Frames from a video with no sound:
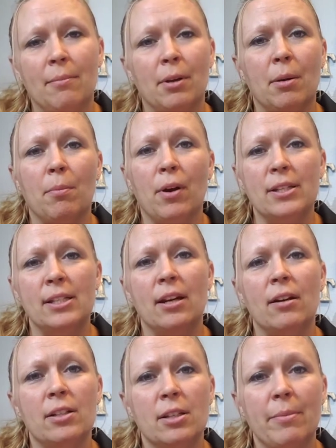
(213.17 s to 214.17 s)
compressed
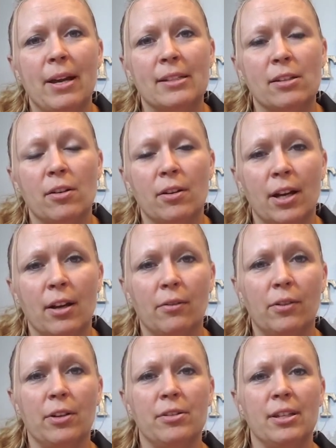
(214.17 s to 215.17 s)
air to the mass
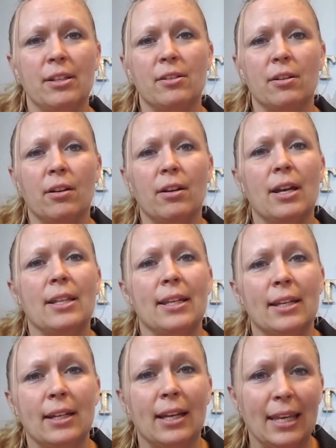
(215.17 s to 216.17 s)
airflow sensor, and
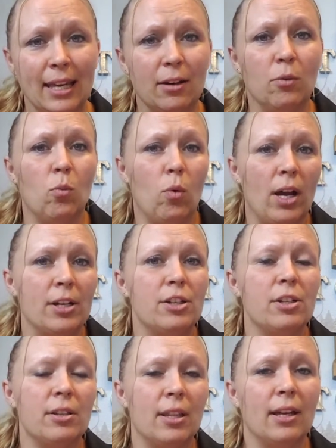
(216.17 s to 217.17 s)
then again
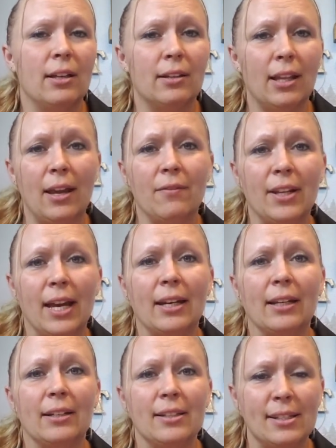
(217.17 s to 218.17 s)
watch the live
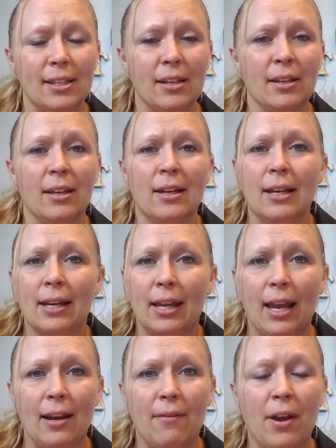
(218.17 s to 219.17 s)
data to see
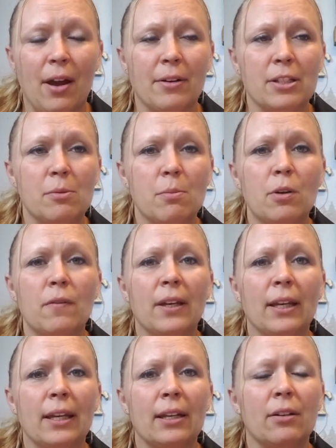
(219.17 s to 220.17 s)
kind of how it's
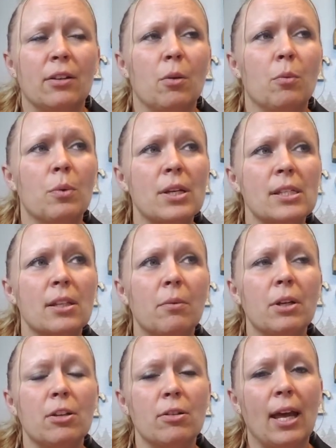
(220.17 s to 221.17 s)
moving. And the reason that
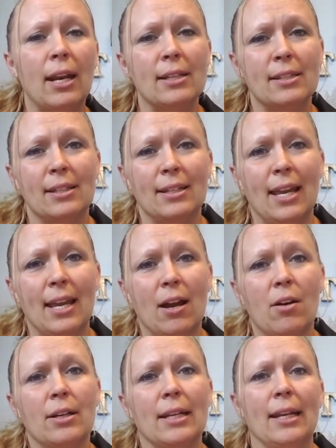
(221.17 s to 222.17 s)
we do that is to take
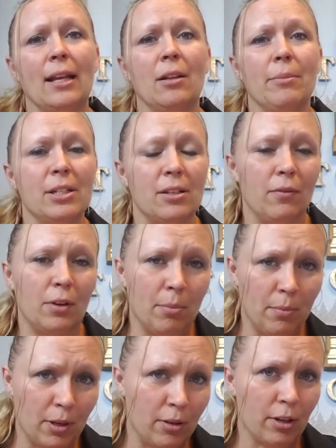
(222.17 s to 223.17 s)
out an element of
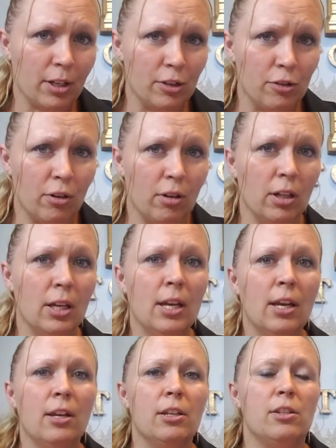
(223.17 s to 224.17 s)
computer control.
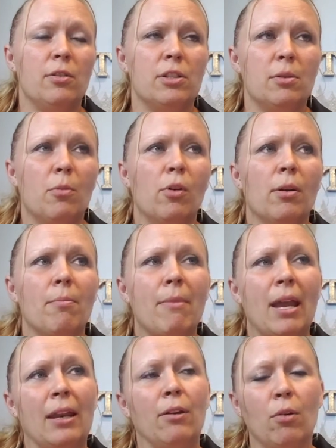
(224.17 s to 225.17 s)
So it's a more
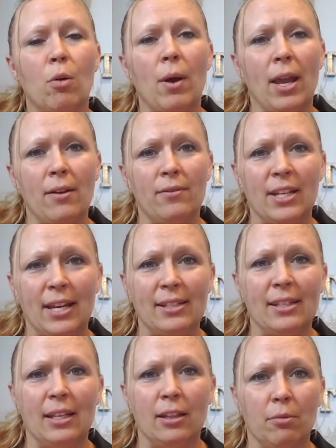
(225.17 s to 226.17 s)
manual way of
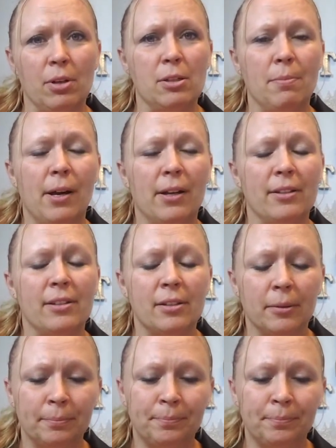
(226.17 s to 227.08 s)
testing the response.